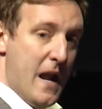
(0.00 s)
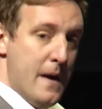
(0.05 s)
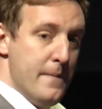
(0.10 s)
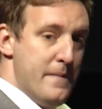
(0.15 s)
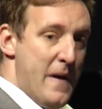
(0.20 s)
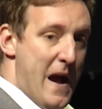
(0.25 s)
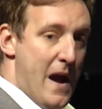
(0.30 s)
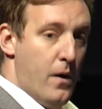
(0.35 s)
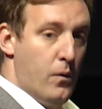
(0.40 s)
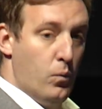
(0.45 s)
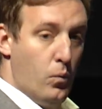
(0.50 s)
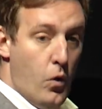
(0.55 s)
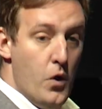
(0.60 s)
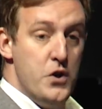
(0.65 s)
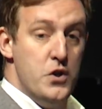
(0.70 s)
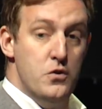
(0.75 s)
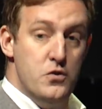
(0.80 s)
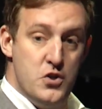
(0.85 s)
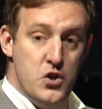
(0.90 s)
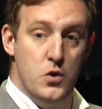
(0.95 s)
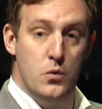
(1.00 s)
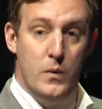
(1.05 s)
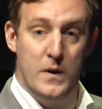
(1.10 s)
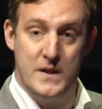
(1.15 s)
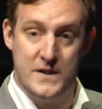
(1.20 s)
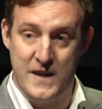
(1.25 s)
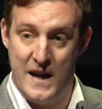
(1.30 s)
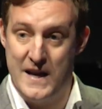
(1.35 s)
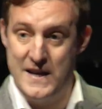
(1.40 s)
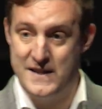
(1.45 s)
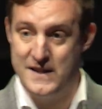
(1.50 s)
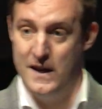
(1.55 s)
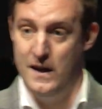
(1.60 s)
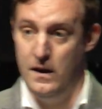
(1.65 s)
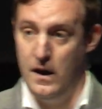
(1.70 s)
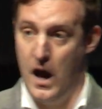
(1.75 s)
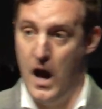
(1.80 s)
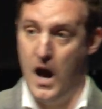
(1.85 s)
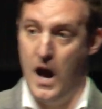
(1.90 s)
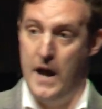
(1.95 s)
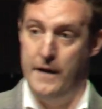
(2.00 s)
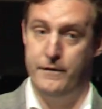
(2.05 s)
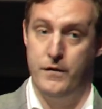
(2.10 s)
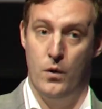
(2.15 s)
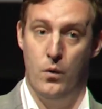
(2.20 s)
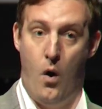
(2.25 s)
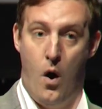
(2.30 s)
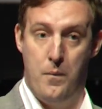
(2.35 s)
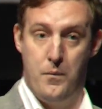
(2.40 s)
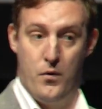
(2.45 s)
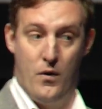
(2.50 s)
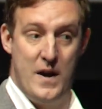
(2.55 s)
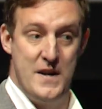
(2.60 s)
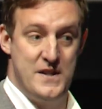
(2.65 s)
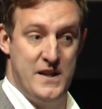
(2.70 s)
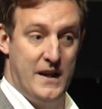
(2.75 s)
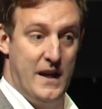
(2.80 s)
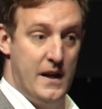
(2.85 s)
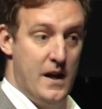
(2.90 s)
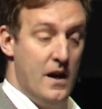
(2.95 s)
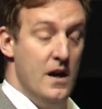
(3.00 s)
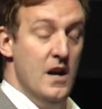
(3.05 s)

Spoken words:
about what you do with data if you're operating in a